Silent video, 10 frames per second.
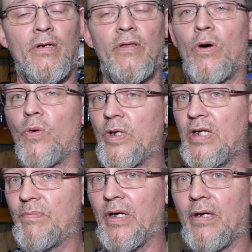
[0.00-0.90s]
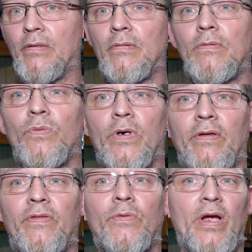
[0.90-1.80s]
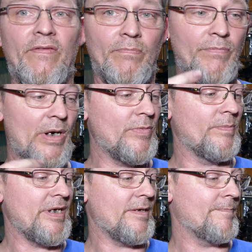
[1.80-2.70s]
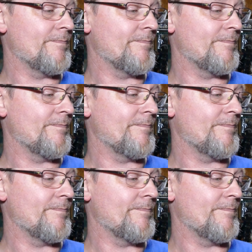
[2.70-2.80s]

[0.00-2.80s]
the O D pin with the Raven Bumblebee.